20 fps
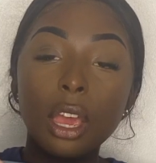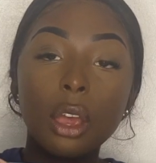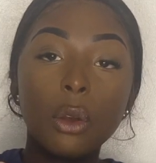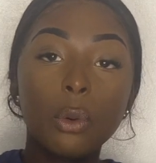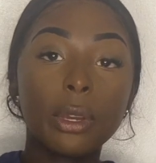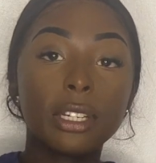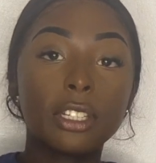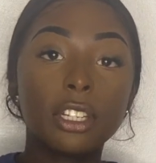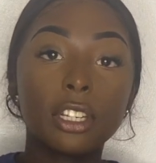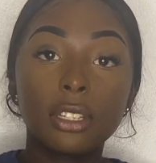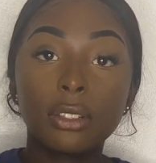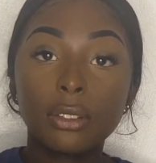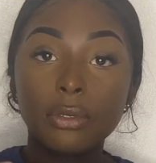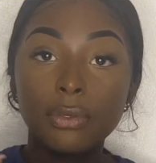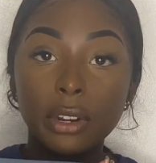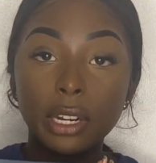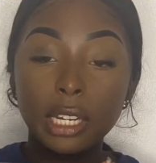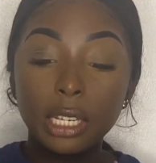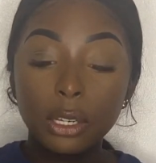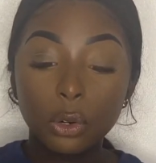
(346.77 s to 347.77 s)
which is
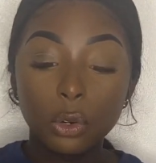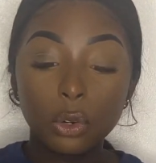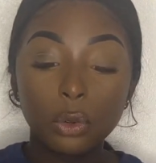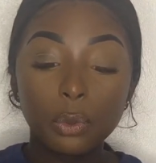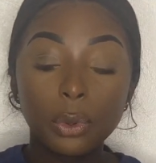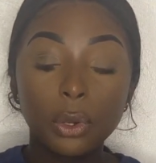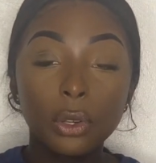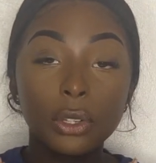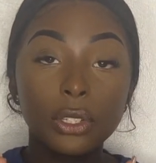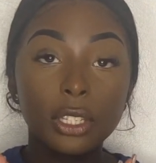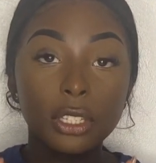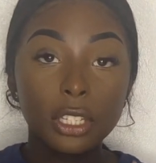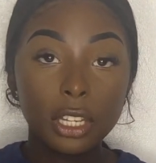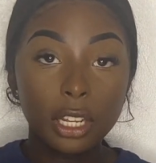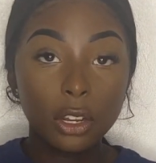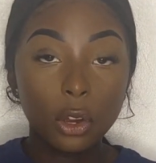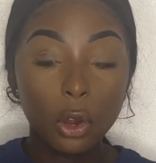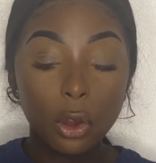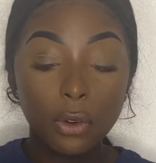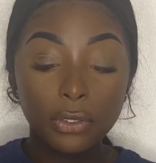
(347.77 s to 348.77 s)
very cool, because to turn
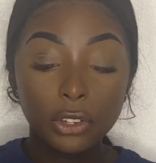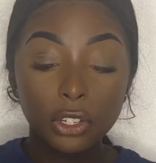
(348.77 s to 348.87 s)
it off,